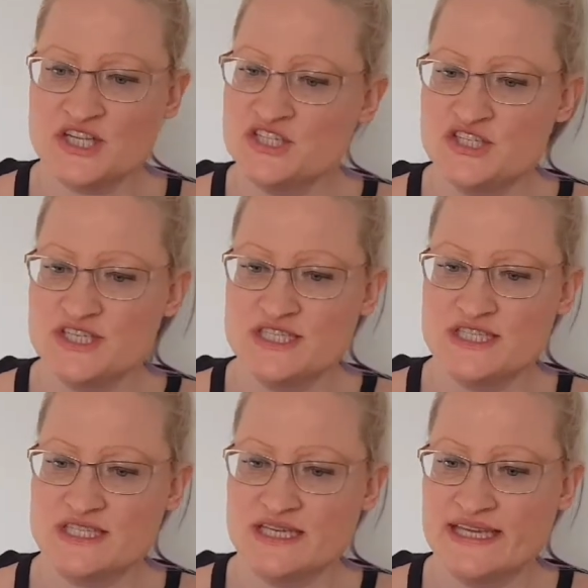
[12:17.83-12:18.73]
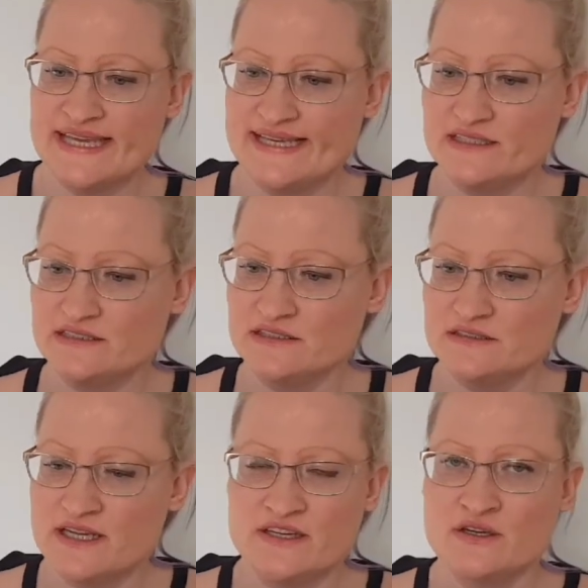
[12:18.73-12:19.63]
duchess,
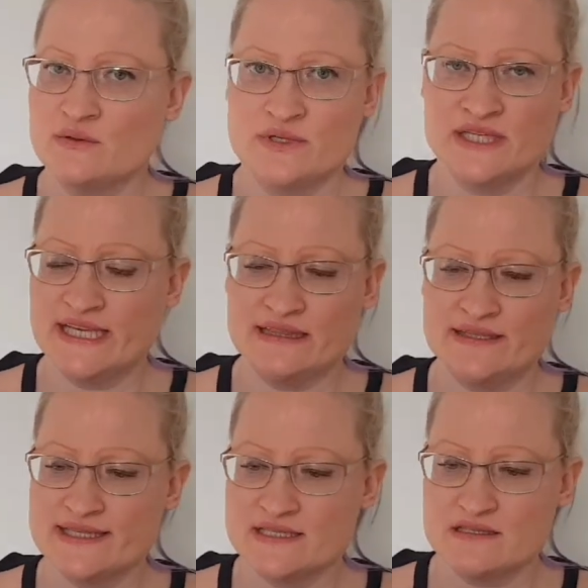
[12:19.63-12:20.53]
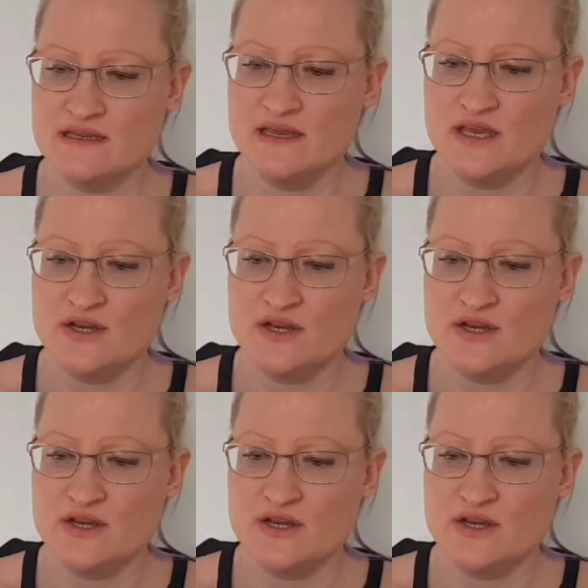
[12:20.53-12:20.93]
guild, I don't know what guild is.